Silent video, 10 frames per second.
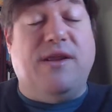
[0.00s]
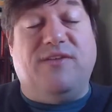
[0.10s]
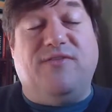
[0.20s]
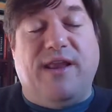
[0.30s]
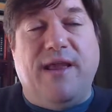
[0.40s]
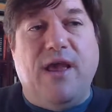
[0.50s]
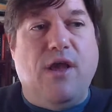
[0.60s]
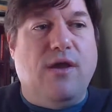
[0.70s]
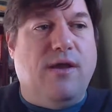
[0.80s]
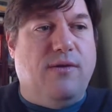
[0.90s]
And it's
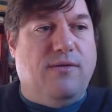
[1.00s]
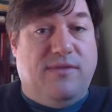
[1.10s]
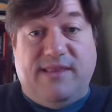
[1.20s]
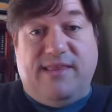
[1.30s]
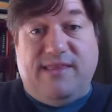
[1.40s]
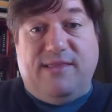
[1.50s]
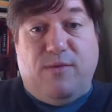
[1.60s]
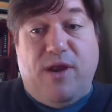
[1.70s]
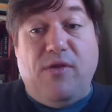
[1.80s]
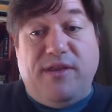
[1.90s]
funny
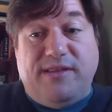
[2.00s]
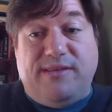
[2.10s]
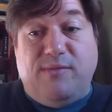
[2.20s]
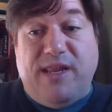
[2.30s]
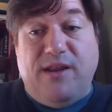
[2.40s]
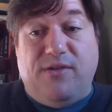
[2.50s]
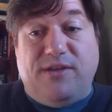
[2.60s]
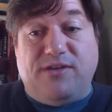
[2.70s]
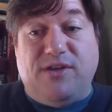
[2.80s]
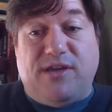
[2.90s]
that we
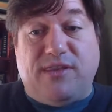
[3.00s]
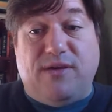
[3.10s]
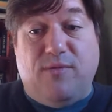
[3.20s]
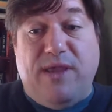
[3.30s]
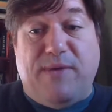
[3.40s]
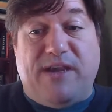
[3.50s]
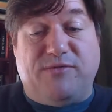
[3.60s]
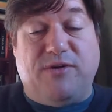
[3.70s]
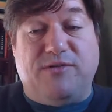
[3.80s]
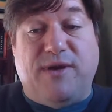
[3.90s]
didn't only just look at the weak
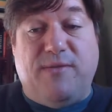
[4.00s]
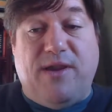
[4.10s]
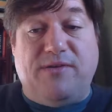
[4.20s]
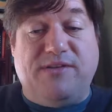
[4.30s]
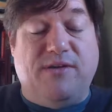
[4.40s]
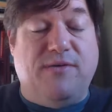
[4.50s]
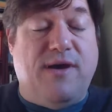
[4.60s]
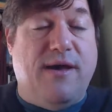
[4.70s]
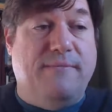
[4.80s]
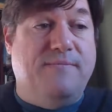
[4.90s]
passwords, right? We
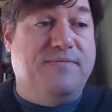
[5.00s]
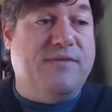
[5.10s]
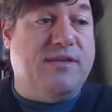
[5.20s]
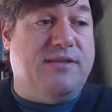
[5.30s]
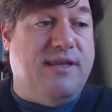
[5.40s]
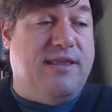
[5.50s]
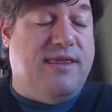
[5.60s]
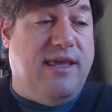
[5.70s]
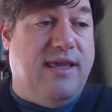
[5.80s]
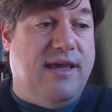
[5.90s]
also did
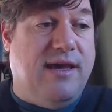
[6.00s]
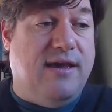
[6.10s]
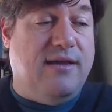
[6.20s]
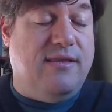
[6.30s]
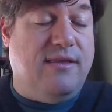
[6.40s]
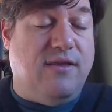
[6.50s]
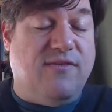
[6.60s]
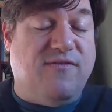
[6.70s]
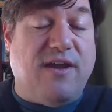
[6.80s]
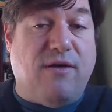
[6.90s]
the
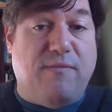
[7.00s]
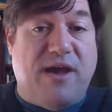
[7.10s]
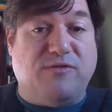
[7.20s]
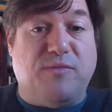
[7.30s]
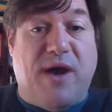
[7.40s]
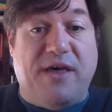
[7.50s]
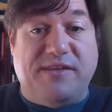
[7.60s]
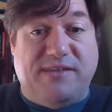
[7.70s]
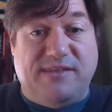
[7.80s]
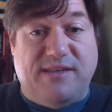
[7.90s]
fine-grained password
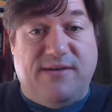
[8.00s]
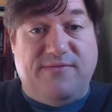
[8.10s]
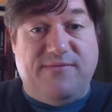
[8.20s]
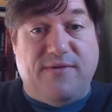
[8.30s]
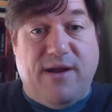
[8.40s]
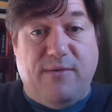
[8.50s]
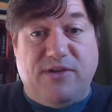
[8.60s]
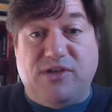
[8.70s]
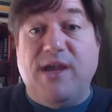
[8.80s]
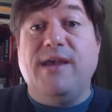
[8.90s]
policy stuff, right?
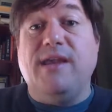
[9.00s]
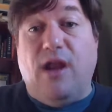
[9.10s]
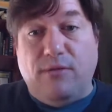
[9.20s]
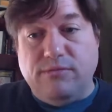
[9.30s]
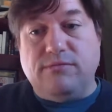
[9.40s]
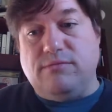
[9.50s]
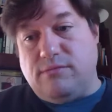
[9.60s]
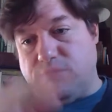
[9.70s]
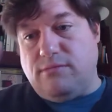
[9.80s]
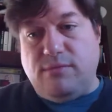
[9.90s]
Which you
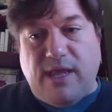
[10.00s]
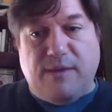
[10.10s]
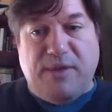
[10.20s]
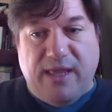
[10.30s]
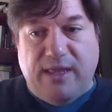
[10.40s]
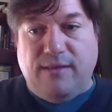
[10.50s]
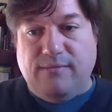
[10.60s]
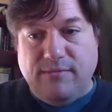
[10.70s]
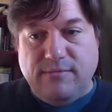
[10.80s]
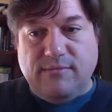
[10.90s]
got to
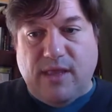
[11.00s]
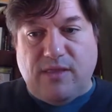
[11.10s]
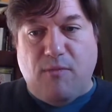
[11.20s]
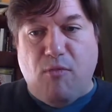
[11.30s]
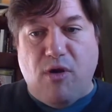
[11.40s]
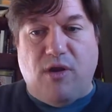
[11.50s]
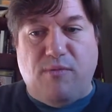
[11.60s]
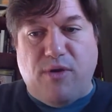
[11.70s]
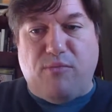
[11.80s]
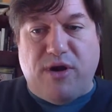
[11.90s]
be at
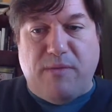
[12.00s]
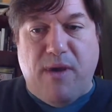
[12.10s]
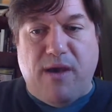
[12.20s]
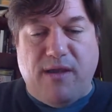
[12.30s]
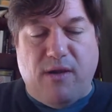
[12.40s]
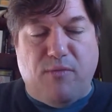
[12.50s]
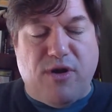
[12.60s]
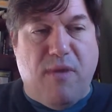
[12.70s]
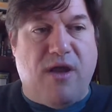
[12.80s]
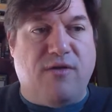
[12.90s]
the pretty
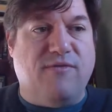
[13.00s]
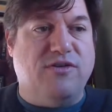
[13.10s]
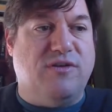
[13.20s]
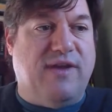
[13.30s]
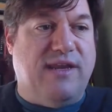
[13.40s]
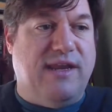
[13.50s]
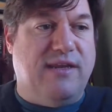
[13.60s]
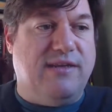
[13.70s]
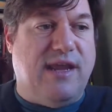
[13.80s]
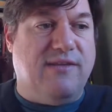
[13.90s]
modern version of
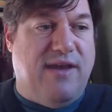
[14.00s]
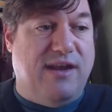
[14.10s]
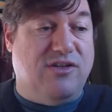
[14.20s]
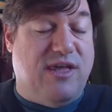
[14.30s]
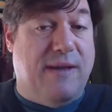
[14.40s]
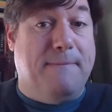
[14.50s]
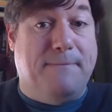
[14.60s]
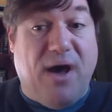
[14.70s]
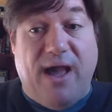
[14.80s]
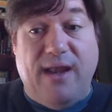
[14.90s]
AD to take advantage of
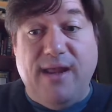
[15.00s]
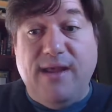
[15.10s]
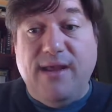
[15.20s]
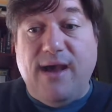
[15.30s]
that. But